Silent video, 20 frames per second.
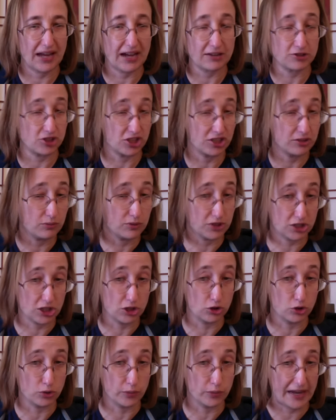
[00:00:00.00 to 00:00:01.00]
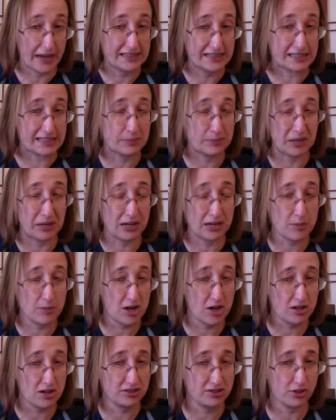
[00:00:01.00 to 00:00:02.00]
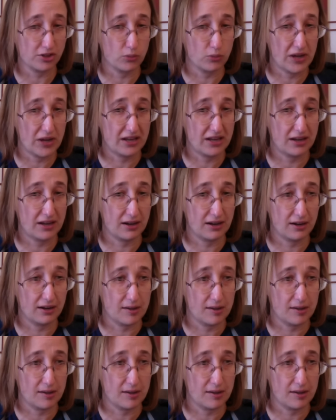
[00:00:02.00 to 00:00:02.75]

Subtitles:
actually it was the Luette spinning box when